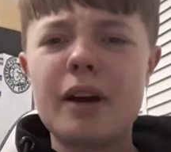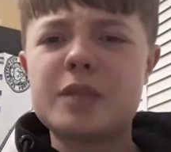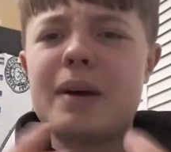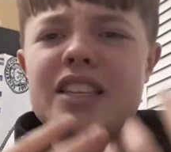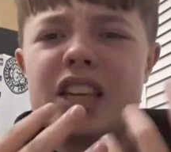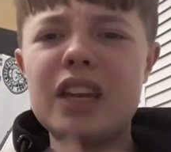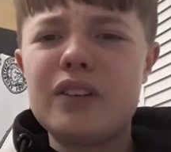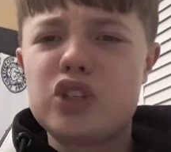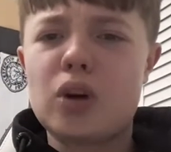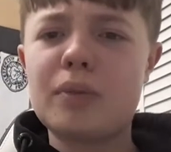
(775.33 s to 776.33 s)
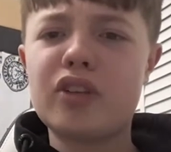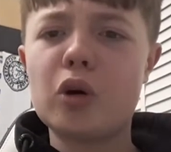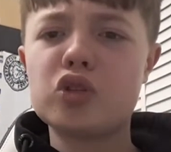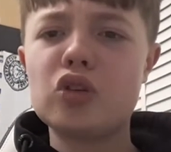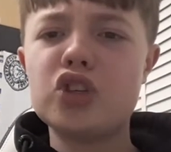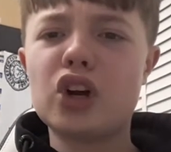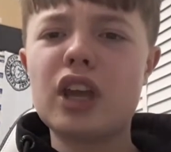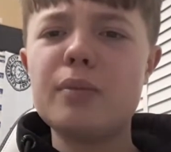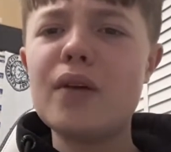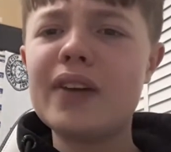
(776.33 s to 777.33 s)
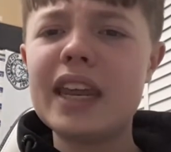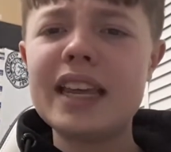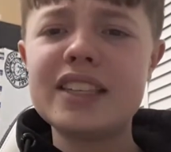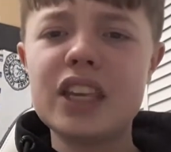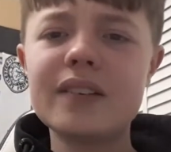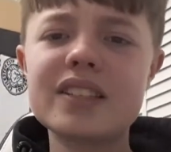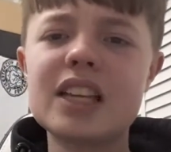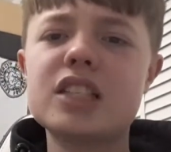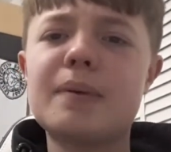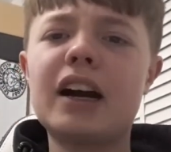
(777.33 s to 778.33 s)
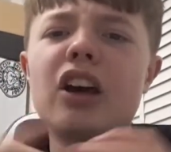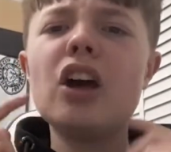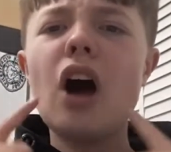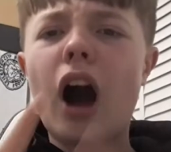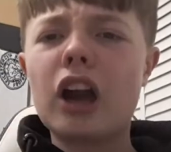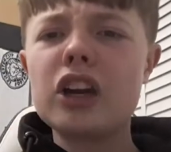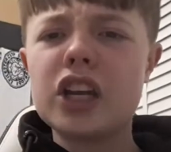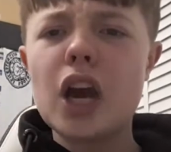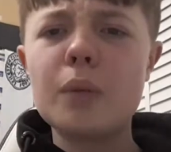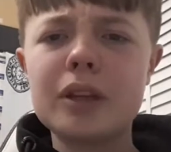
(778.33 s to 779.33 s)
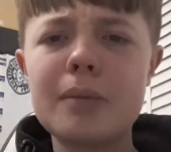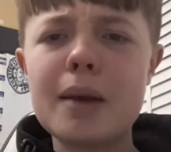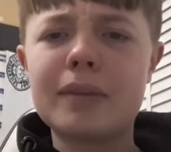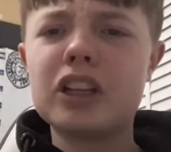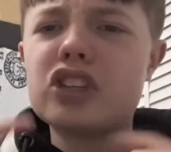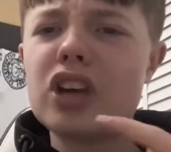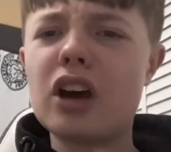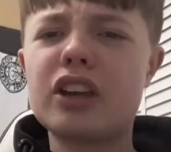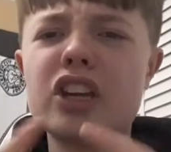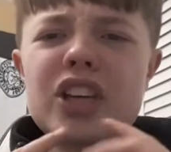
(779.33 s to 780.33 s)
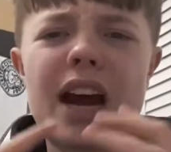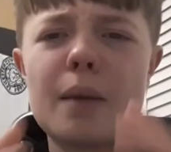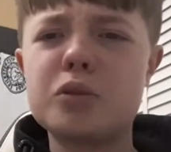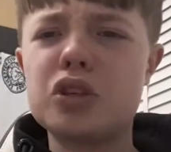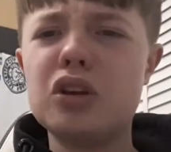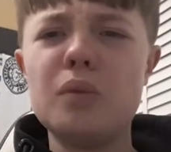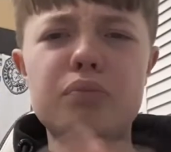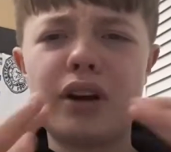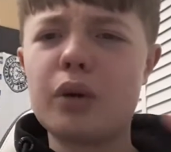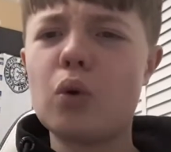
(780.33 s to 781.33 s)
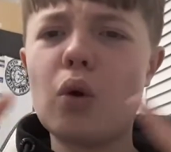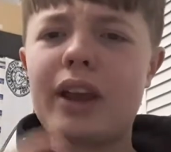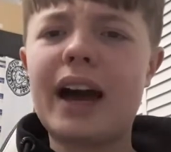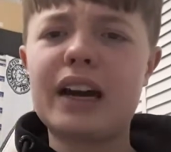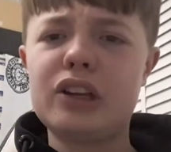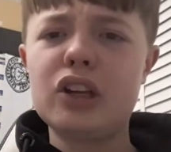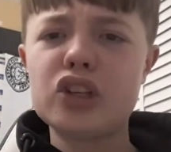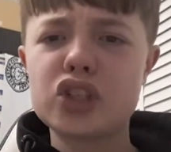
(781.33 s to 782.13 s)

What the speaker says: expecting another strong performance from Johnny. Moving into the other centre back, I'm going to go with the main man, the Turkish absolute brick wall, Kagler